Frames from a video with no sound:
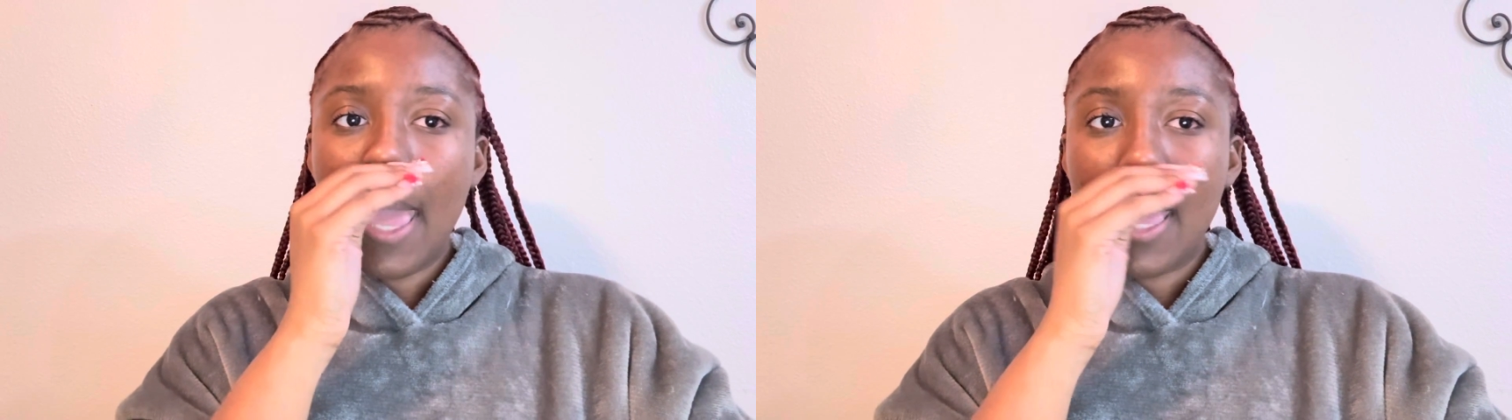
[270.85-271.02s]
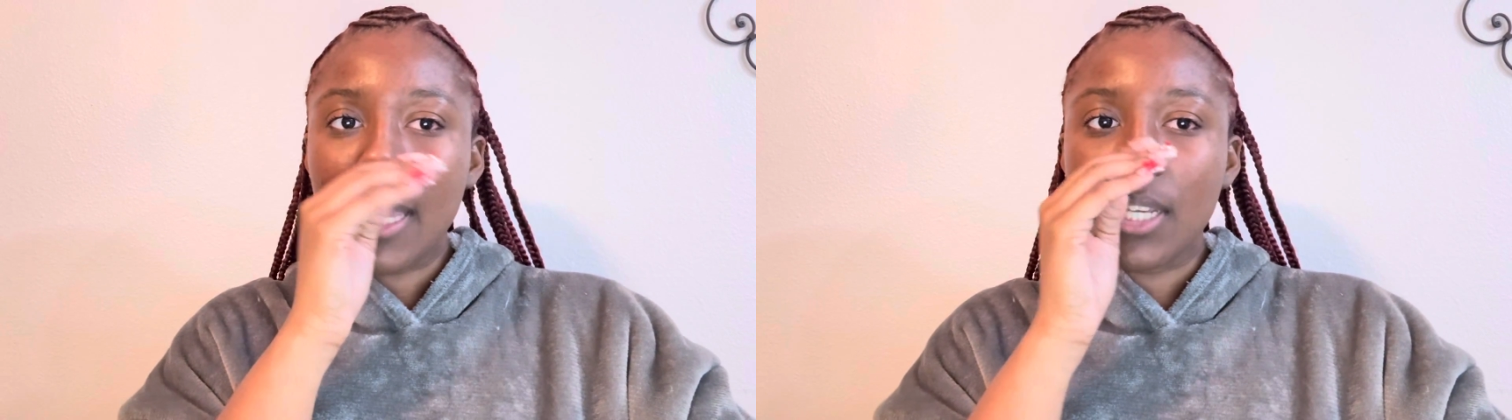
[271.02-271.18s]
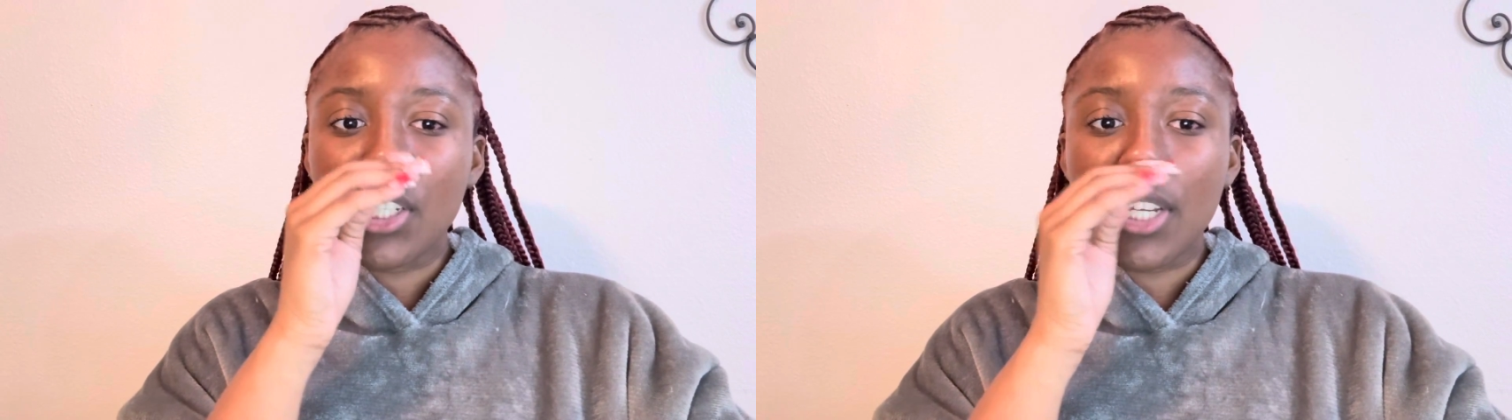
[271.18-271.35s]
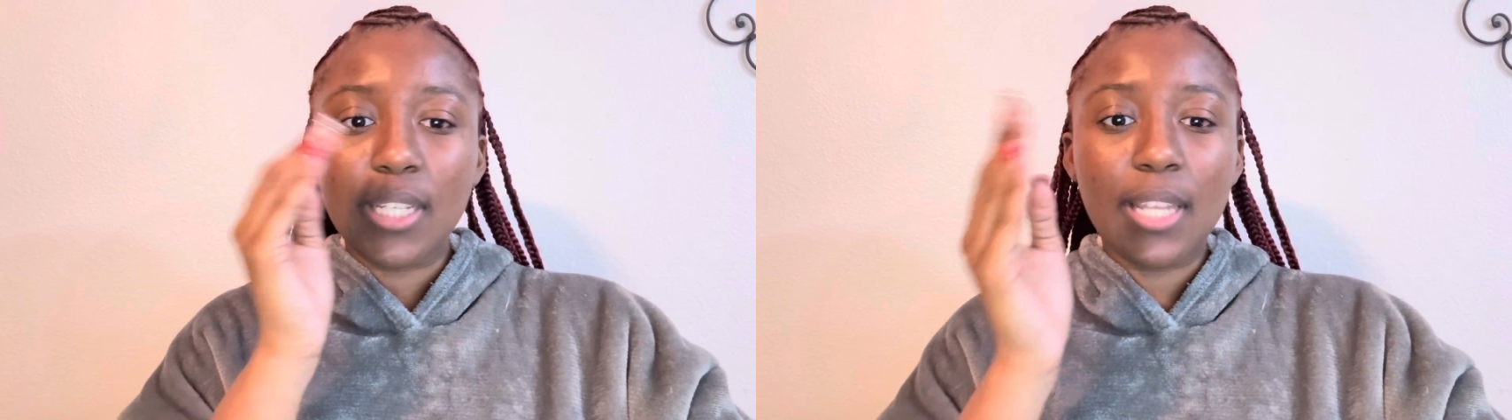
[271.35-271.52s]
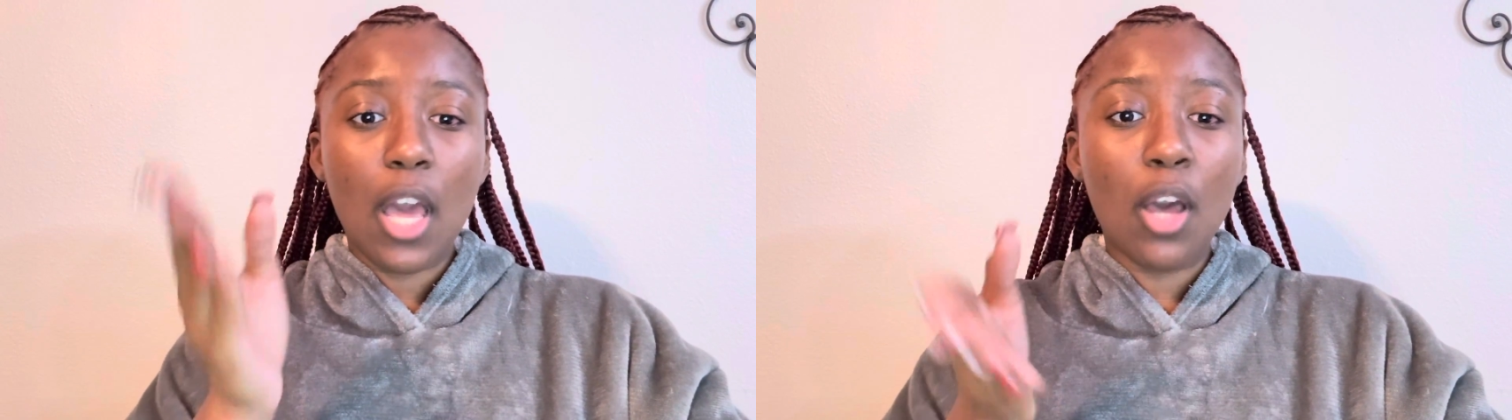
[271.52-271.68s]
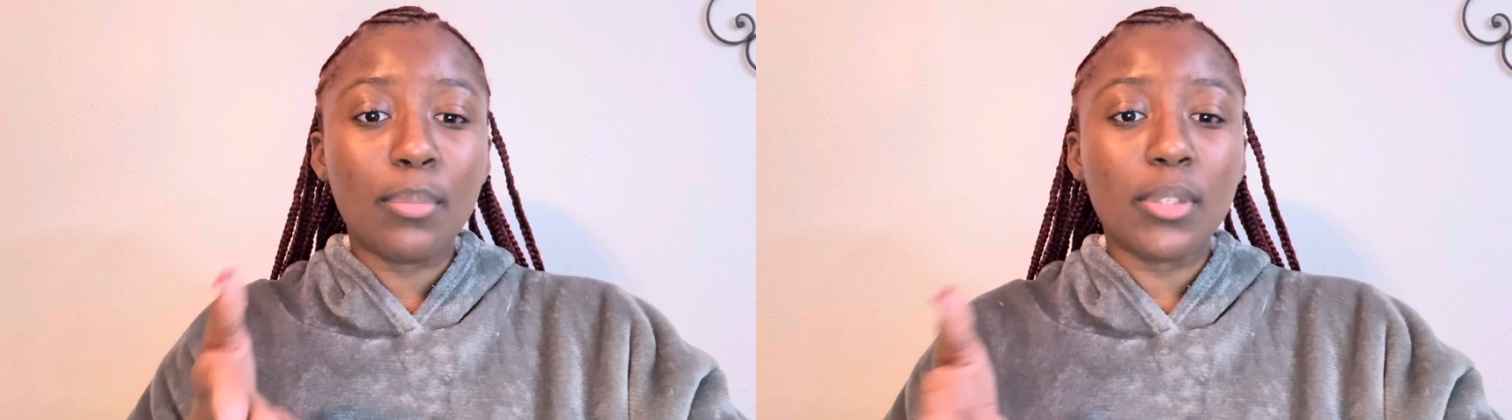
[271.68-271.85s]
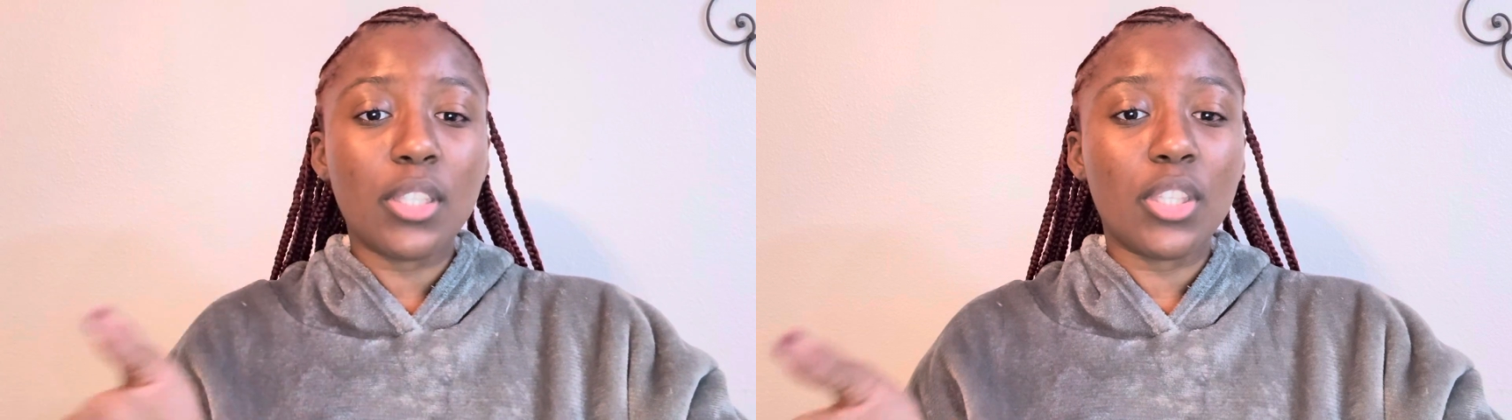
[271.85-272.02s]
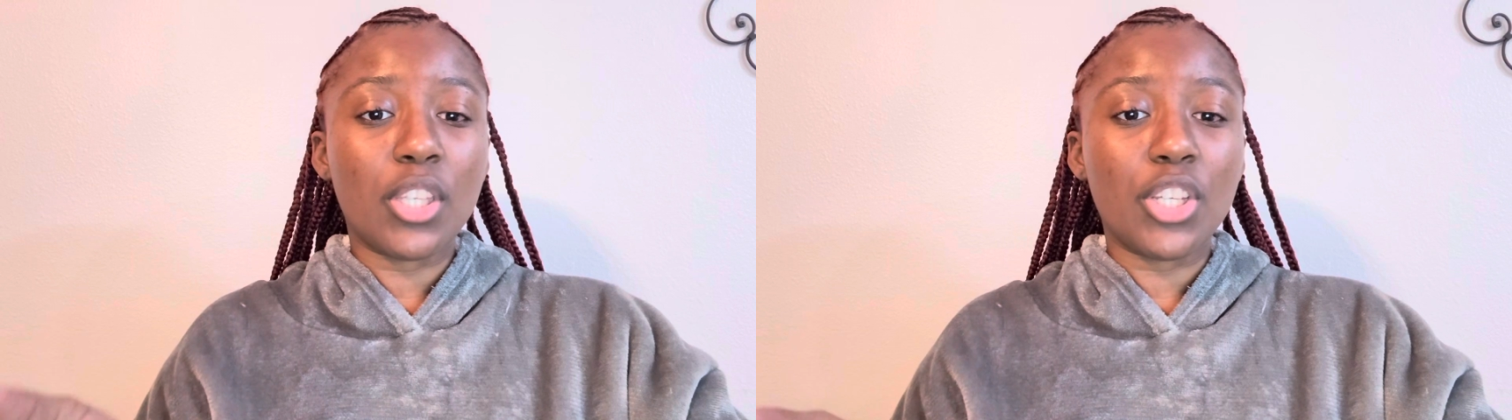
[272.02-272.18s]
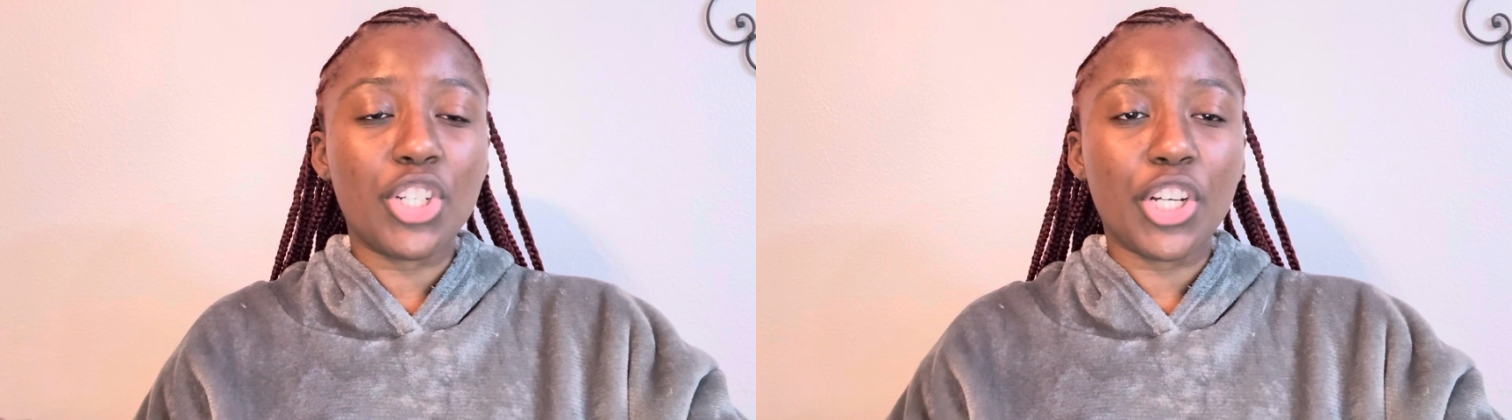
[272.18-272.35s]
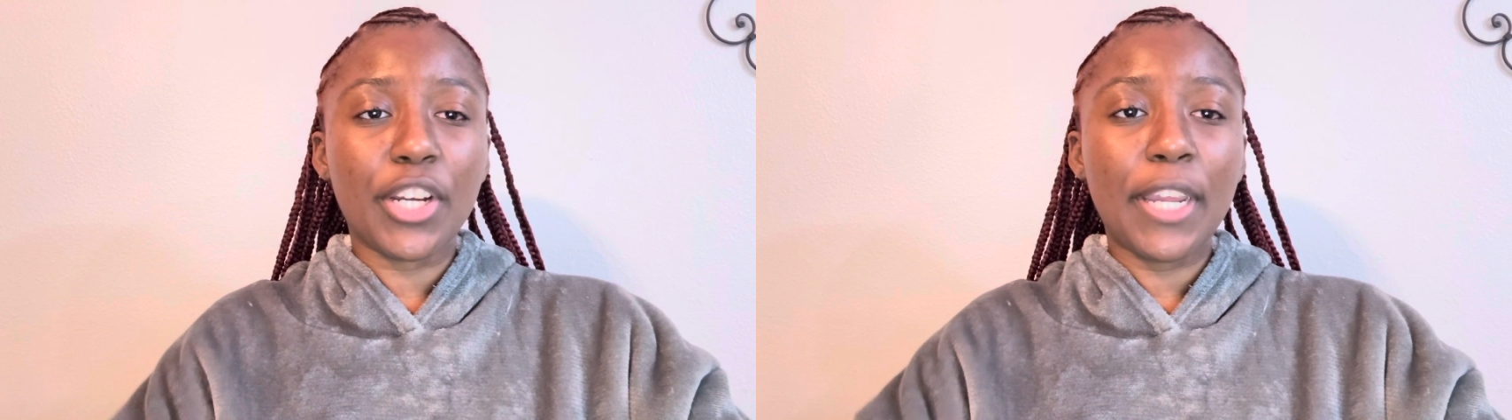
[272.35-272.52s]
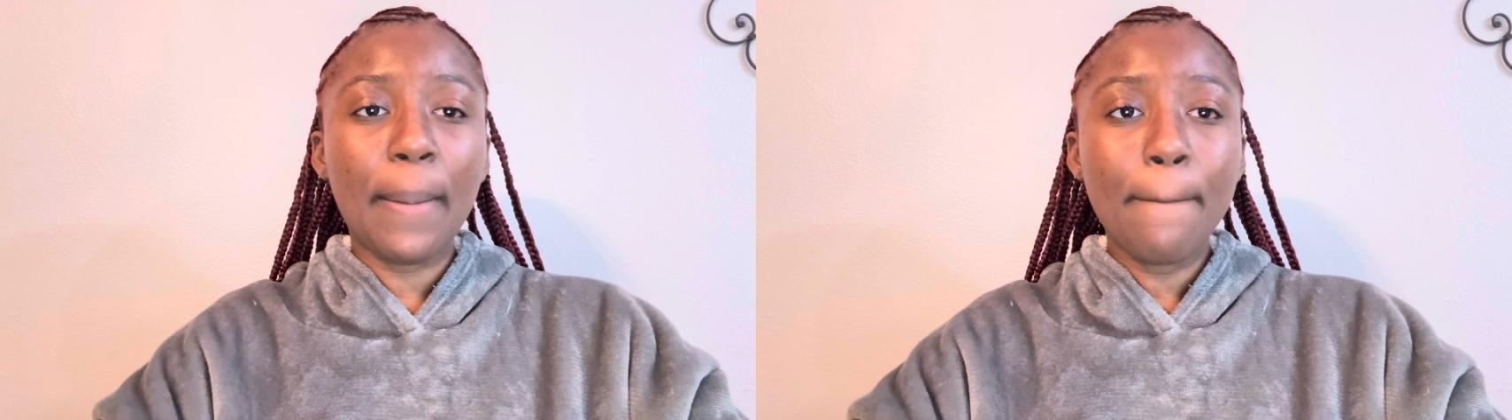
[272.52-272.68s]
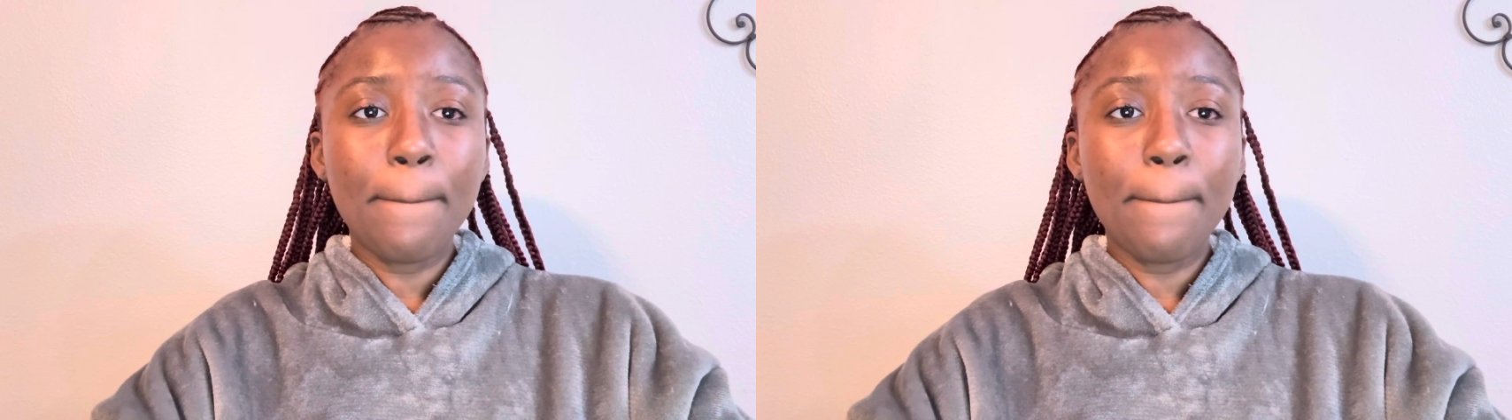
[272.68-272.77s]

and just helps the jury.